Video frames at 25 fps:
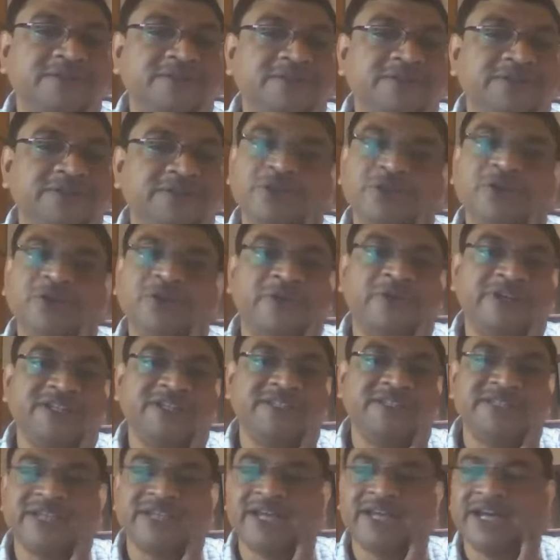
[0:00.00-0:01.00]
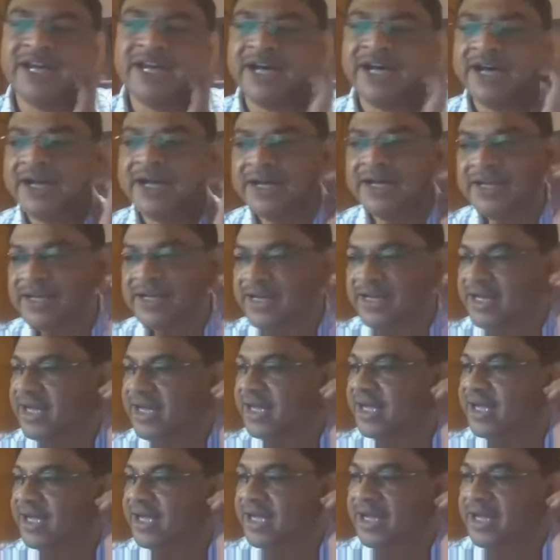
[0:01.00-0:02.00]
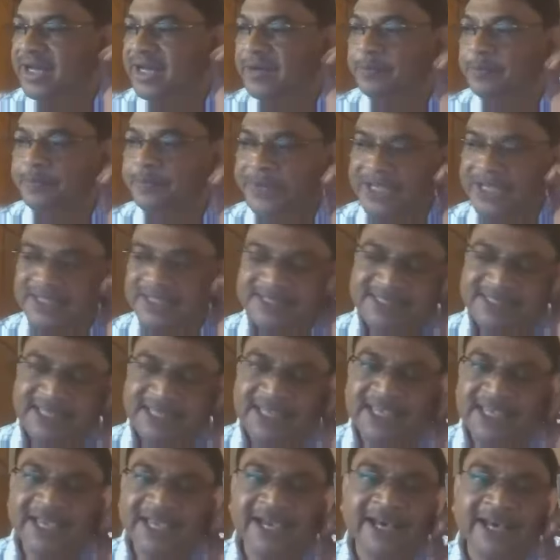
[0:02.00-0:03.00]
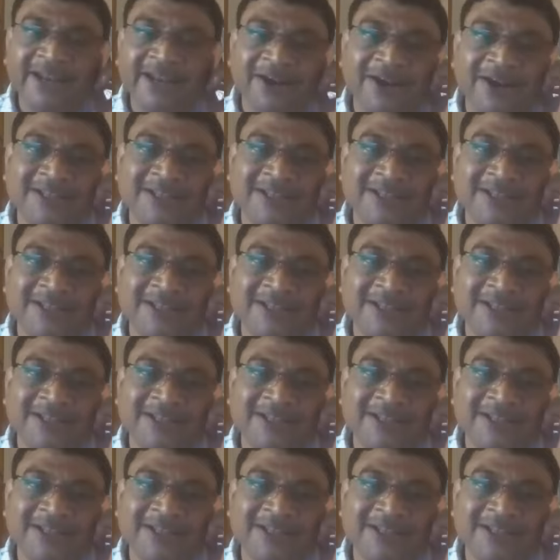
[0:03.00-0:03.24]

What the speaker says: Do you know what is pixie ear or